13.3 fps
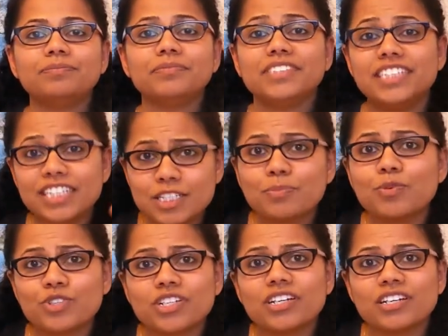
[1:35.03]
This
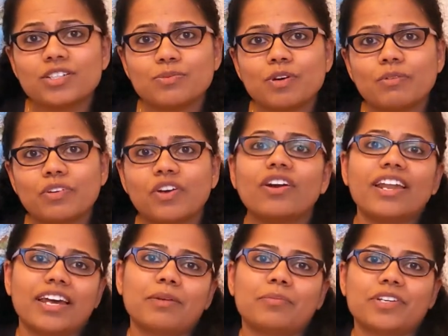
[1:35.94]
pushing is what we
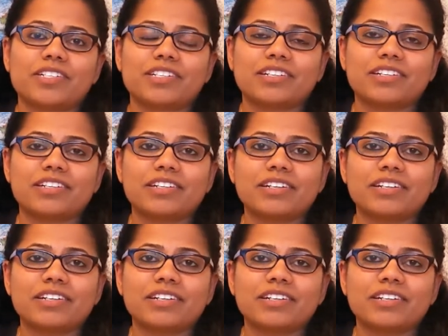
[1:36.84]
call air pressure.